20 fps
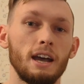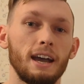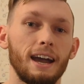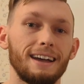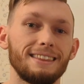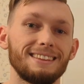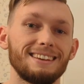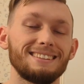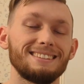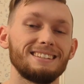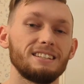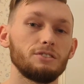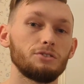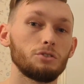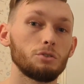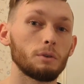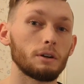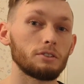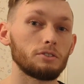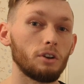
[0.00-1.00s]
And then
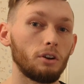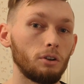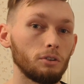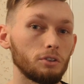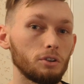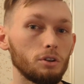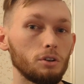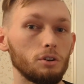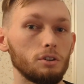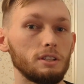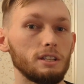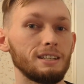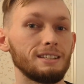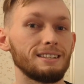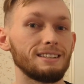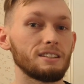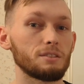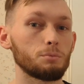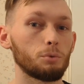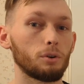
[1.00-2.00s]
into adulthood,
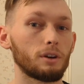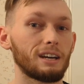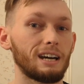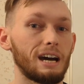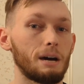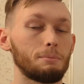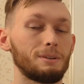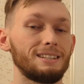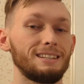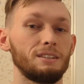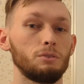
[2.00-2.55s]
it is more common